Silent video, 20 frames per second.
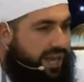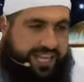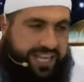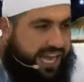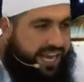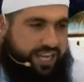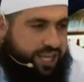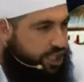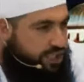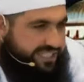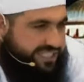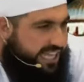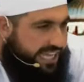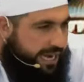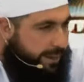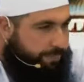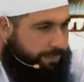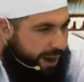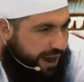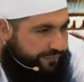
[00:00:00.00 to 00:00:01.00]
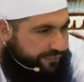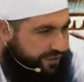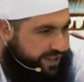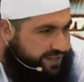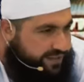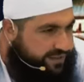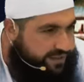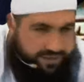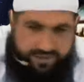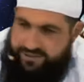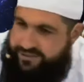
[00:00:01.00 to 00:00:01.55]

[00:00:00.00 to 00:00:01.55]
But yani you're still a prophet.